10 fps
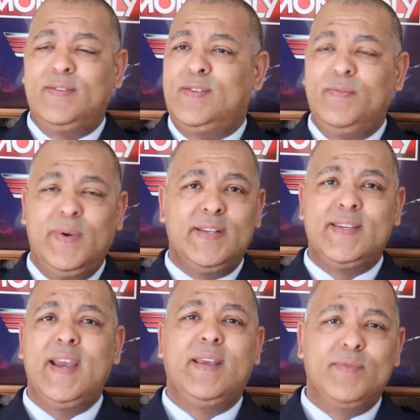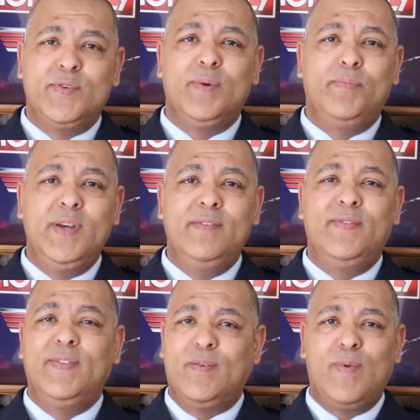when you take them to a
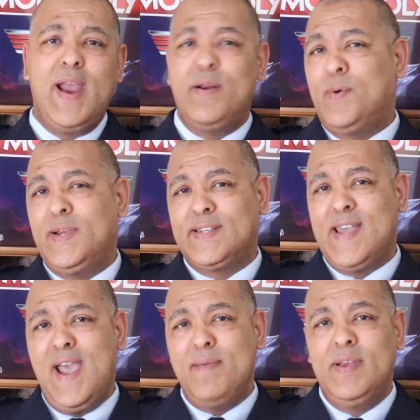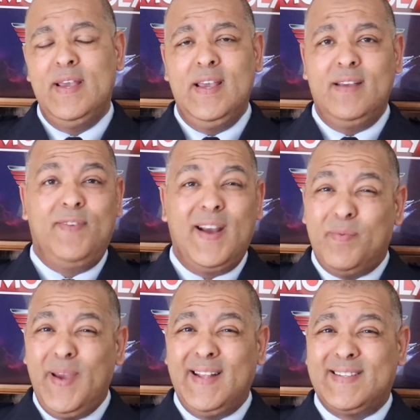biv, the rain always came. In fact,
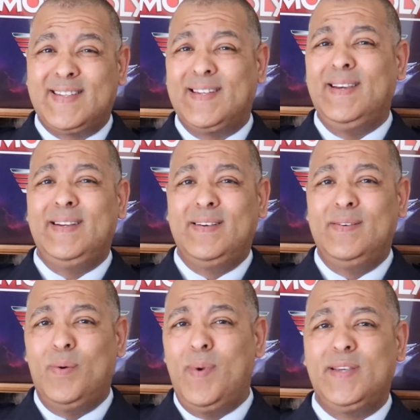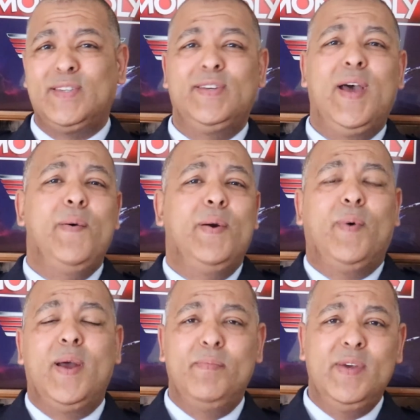we had sleet, almost snow at
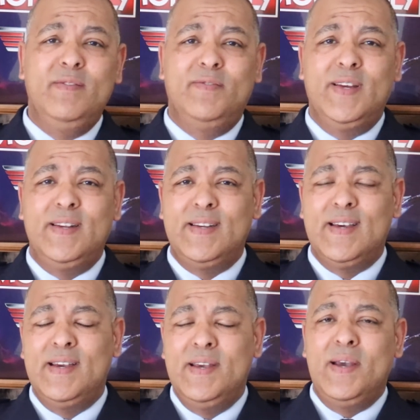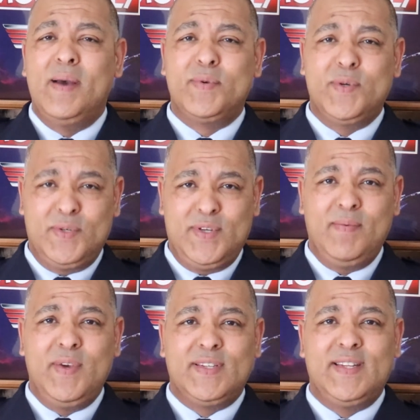one biv, and I'm sure some
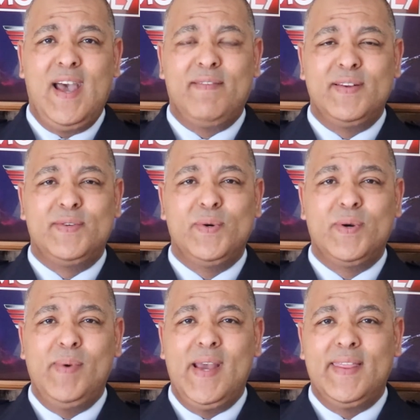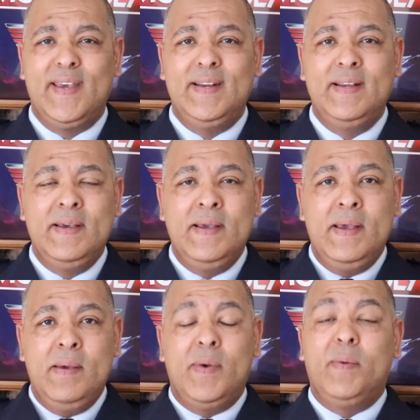of your staff can talk about that.
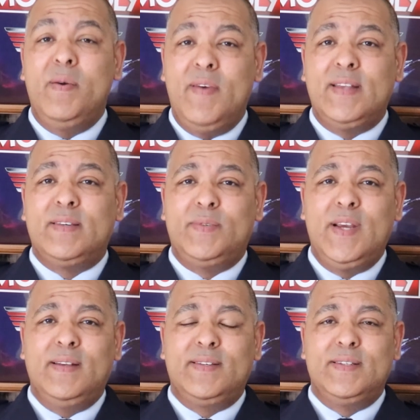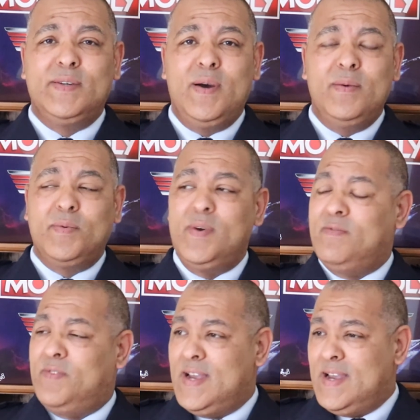But we've had some challenging times.
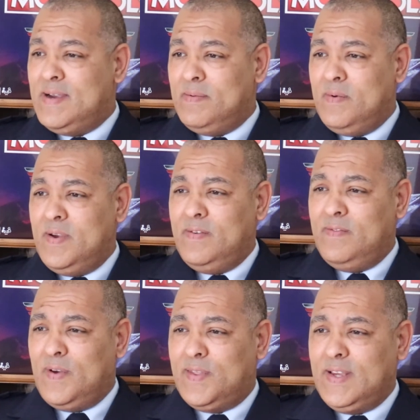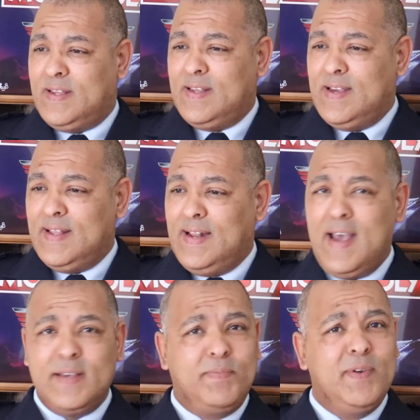I think the
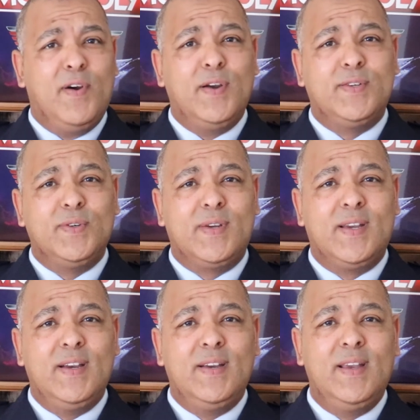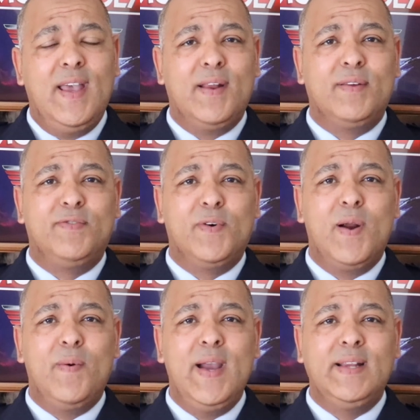last biv I took out at
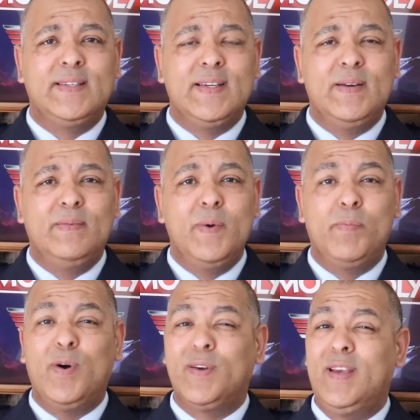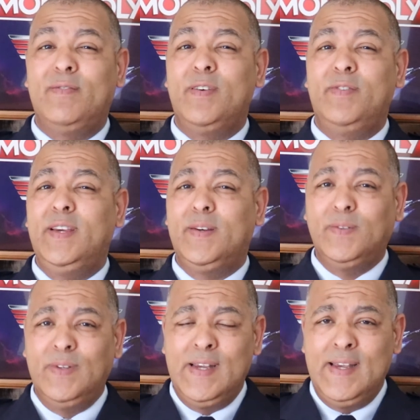408, we bogged every
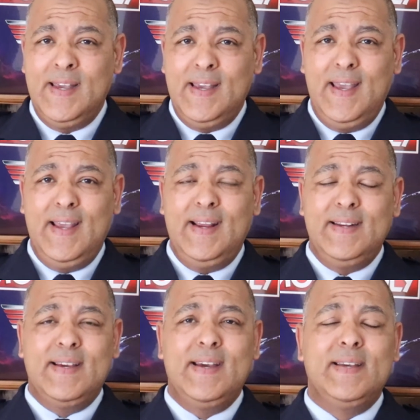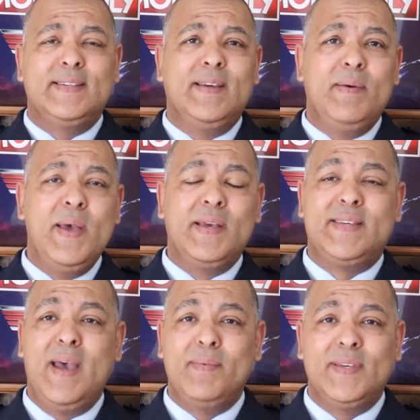vehicle, and some
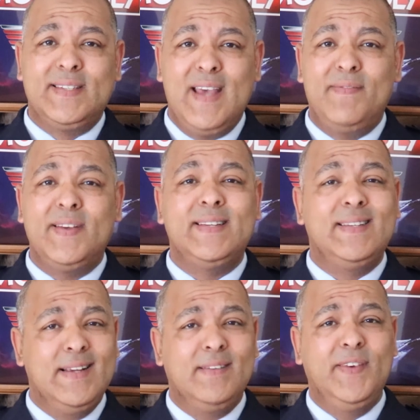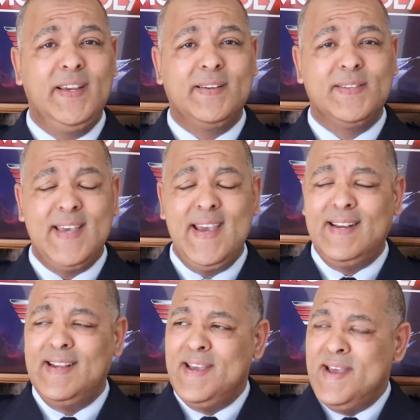of the staff had to dig vehicles out.